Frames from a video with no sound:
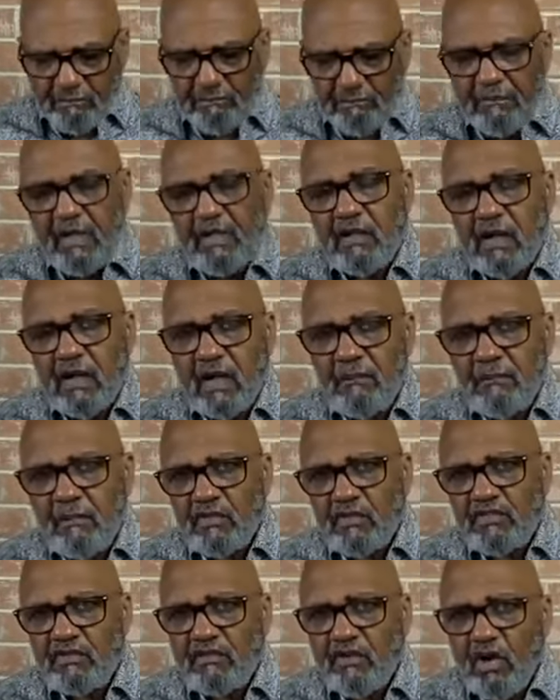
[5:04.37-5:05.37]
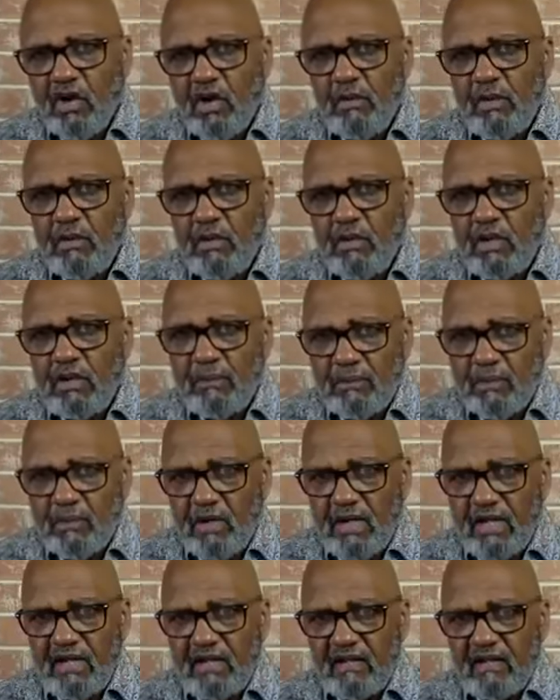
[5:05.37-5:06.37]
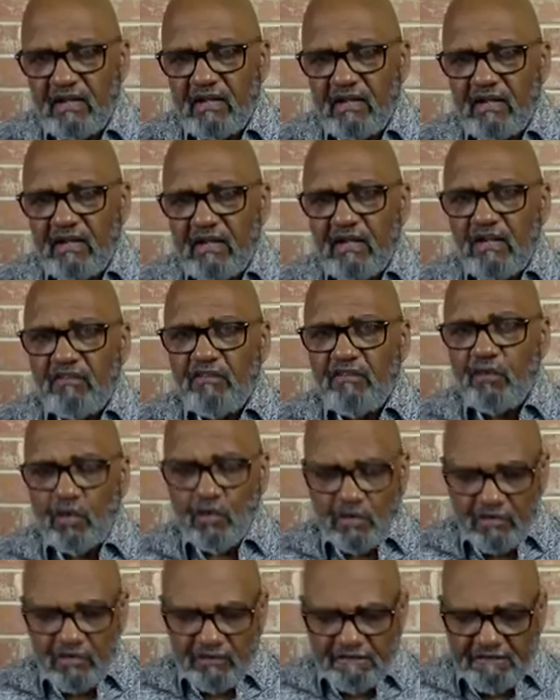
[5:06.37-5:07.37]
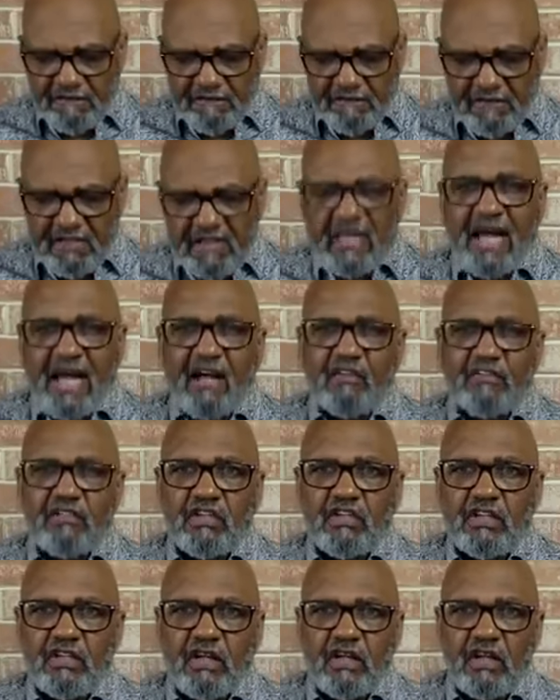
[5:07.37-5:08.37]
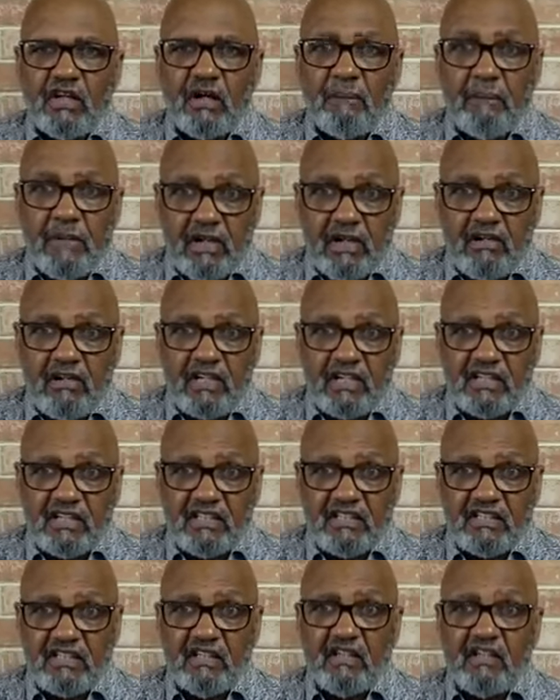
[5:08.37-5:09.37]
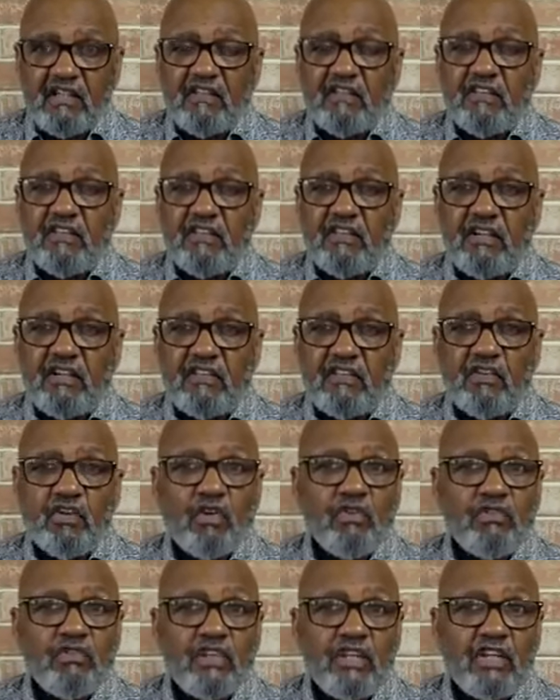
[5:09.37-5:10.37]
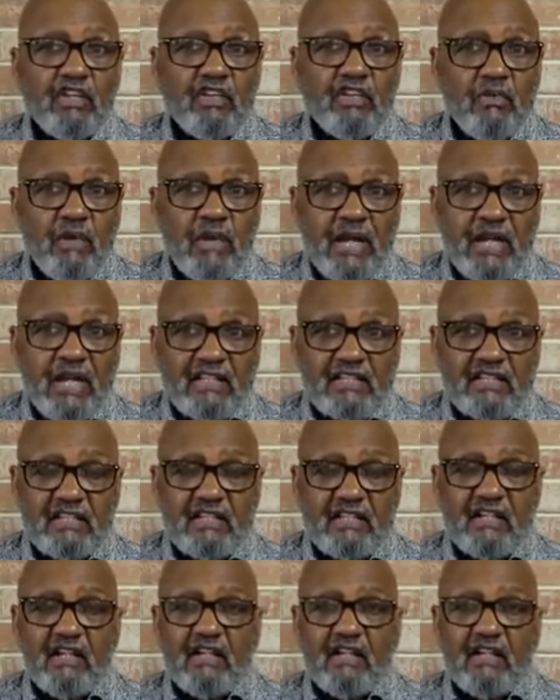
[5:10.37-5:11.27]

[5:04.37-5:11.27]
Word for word: Uh, most of all, we want to pray for the 50,000 Americans, uh, those in the U.S.